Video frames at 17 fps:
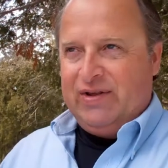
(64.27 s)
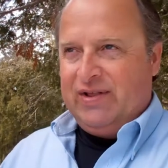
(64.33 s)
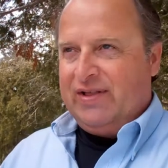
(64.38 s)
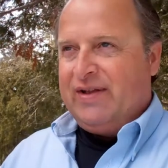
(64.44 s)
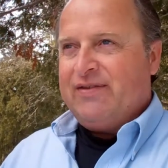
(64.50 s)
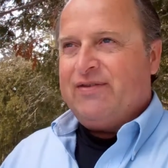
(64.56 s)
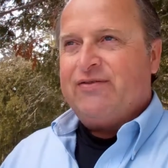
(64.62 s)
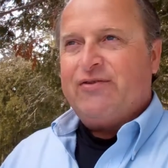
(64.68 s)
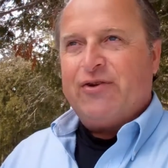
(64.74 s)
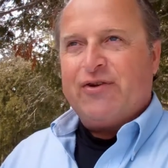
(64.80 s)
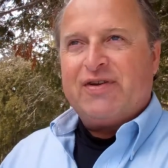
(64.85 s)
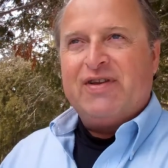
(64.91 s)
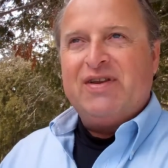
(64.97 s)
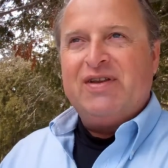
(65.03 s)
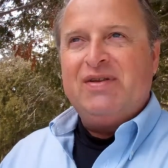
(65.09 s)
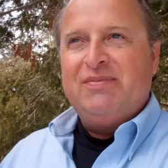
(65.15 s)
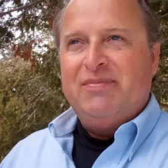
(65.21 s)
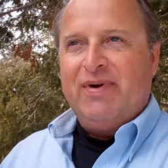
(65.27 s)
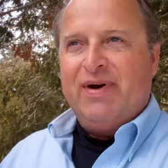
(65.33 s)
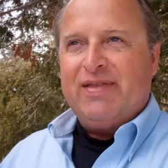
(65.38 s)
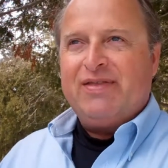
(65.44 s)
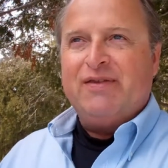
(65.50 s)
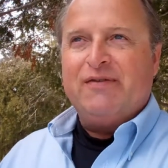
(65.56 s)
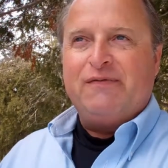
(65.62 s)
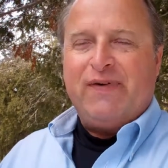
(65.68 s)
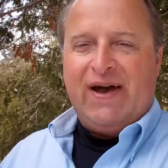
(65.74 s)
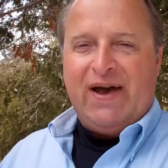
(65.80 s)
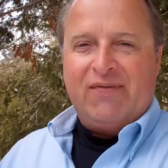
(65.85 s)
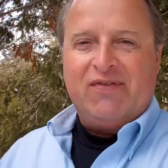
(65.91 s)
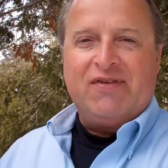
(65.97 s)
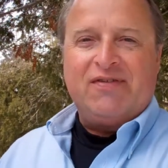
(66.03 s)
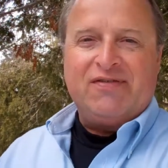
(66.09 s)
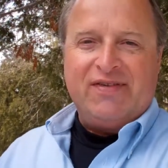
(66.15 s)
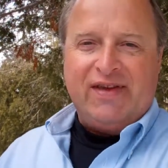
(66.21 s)
a little uncertain but the
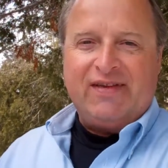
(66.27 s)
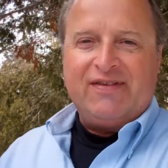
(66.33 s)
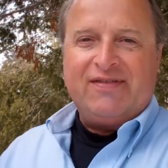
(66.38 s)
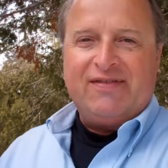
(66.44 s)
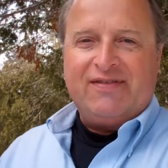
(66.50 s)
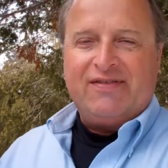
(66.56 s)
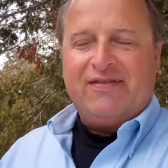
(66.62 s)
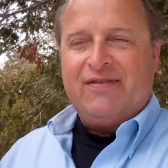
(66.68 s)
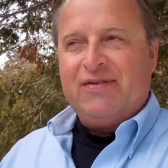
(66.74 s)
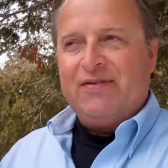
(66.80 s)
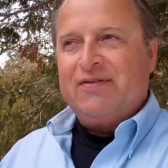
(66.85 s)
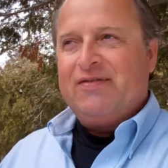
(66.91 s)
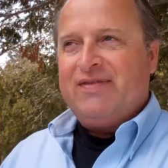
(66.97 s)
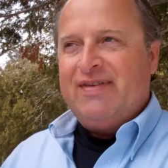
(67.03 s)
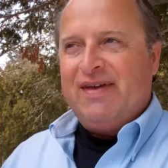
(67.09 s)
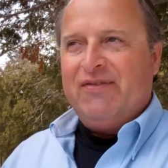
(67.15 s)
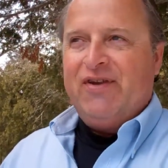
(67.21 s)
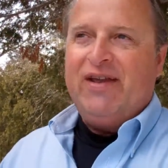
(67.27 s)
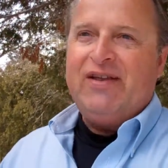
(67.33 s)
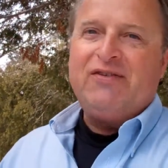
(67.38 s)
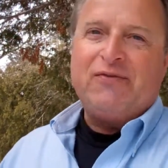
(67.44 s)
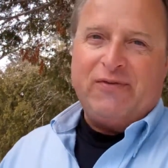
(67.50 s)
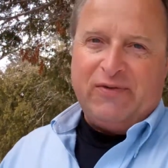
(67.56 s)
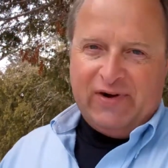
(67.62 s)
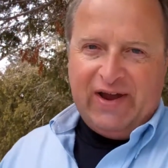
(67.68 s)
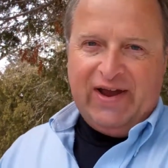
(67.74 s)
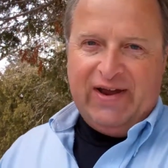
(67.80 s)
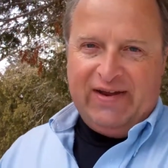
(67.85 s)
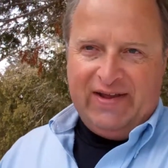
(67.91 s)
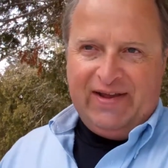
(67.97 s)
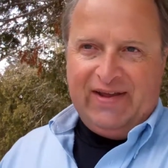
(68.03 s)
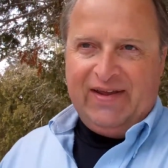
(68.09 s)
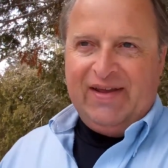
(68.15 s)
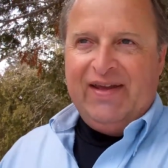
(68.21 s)
5 to 6 to 7 inch
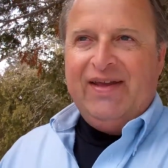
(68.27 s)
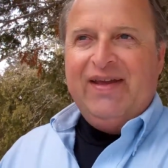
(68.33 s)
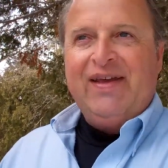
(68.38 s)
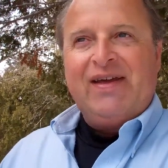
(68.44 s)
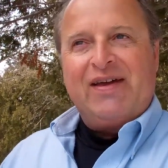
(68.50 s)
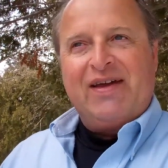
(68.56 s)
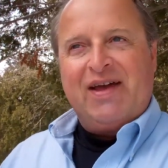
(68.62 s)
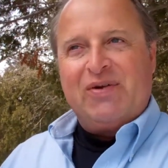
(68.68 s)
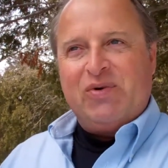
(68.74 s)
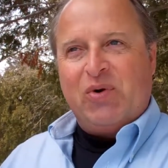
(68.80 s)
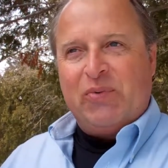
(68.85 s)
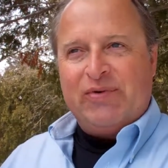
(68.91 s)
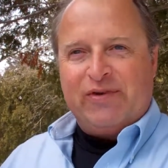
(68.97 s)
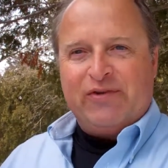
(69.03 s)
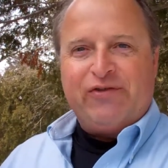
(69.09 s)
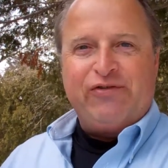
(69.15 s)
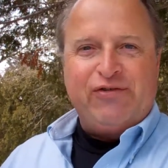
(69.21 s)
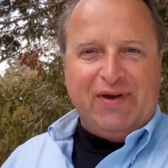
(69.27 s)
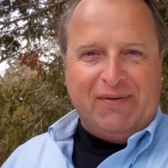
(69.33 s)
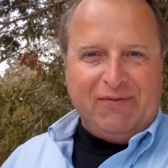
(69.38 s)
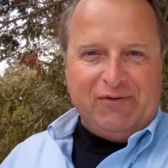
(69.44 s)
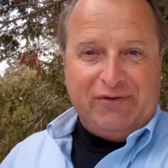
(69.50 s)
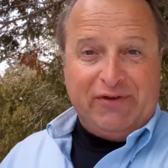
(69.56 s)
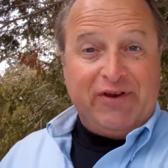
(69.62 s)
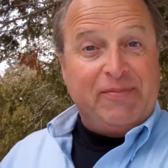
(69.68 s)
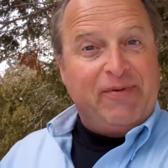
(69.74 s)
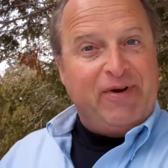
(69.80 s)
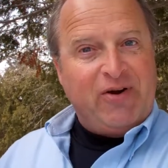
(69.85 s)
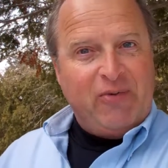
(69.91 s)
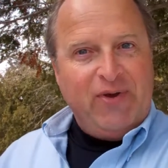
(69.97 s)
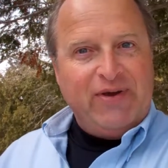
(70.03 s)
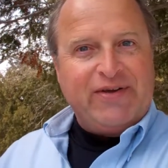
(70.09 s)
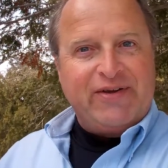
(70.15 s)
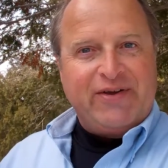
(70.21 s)
variety kind of what we just shoveled here about a
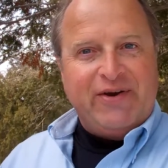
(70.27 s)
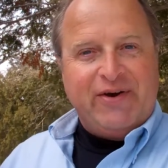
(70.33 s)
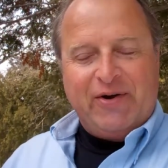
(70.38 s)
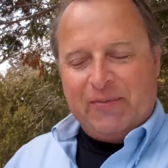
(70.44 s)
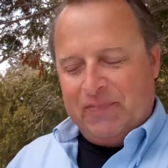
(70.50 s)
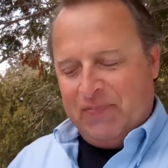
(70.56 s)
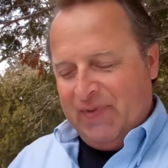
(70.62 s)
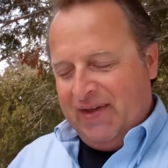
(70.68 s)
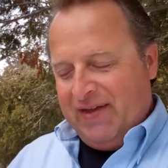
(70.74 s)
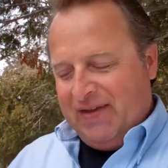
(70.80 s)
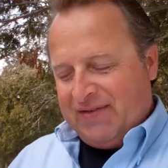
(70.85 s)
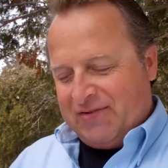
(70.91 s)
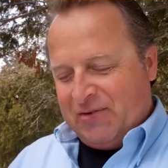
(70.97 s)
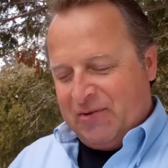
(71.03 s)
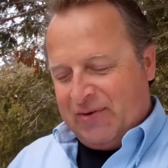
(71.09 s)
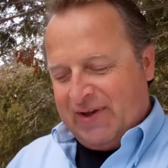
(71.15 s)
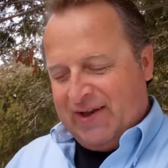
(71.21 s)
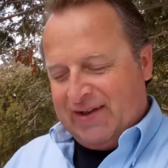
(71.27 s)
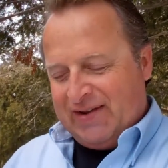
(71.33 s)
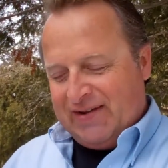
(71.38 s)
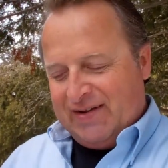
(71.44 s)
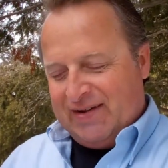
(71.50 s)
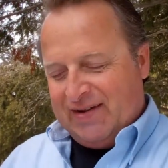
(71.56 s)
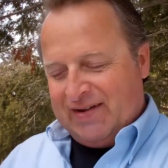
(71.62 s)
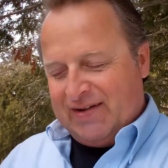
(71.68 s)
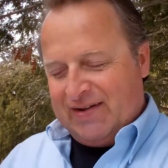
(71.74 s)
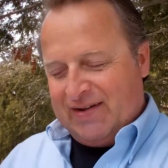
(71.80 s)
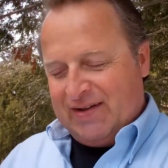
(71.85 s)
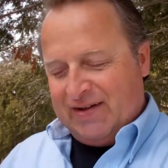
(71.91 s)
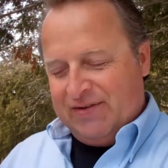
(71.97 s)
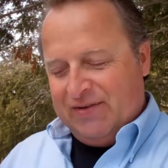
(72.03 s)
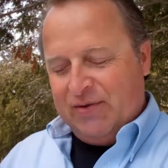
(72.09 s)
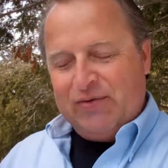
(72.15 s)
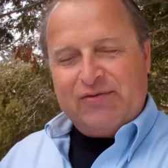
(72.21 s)
week ago so again uh,
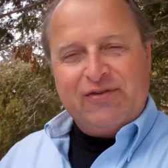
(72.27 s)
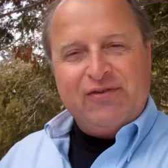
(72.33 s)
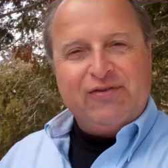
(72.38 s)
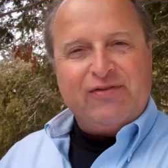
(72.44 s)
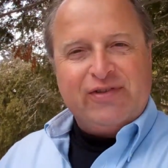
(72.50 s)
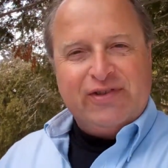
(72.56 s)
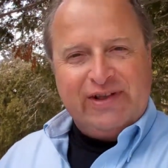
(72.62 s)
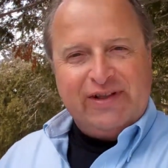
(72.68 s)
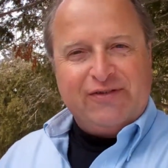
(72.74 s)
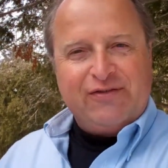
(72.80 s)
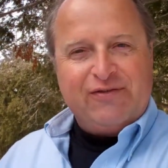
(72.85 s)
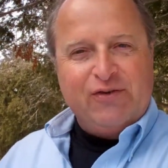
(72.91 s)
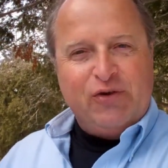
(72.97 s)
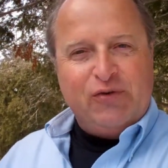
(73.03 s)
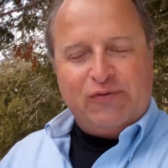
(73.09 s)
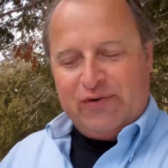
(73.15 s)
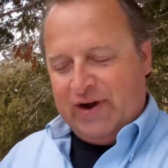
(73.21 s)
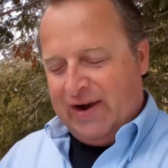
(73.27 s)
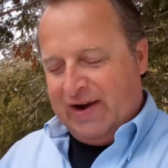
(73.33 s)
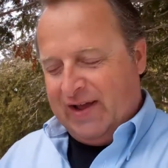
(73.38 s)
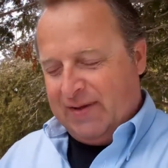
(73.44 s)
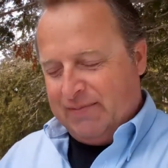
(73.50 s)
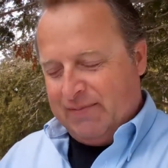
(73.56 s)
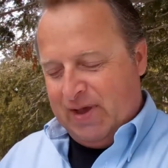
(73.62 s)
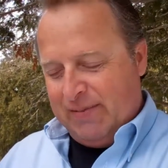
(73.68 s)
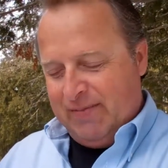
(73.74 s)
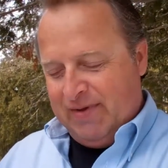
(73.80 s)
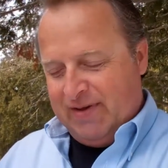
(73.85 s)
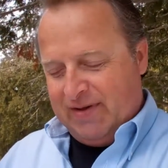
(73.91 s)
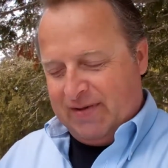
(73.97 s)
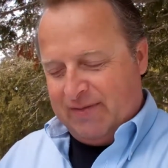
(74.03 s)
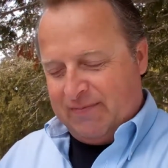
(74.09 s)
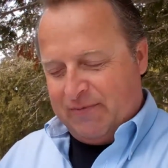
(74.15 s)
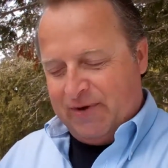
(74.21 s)
a nuisance little snow Friday and maybe
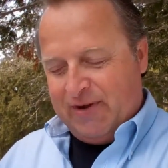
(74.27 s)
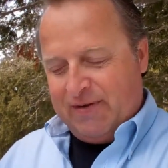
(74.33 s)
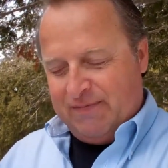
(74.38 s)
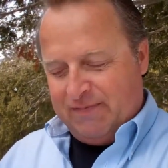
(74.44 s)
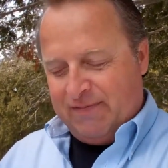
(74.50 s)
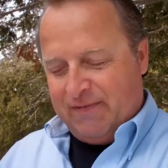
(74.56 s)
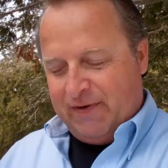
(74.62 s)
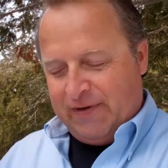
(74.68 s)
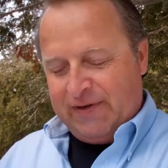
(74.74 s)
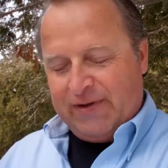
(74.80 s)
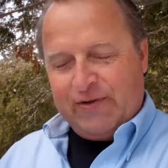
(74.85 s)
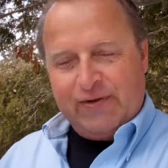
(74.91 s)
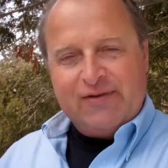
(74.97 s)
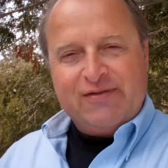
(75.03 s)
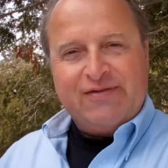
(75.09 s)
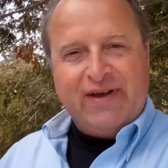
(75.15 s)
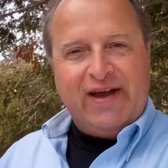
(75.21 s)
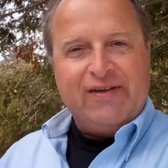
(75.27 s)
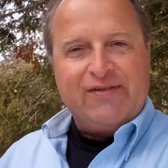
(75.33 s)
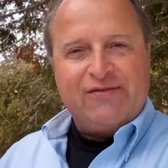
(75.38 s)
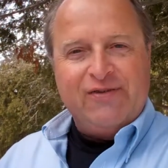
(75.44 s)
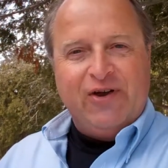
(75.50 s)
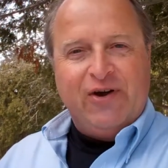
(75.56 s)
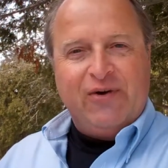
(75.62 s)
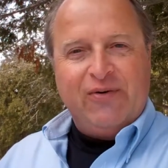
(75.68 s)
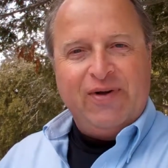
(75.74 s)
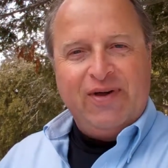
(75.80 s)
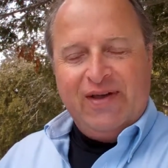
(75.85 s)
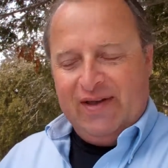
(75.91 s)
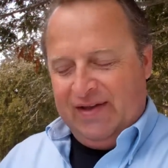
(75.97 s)
a pretty fairly good size snow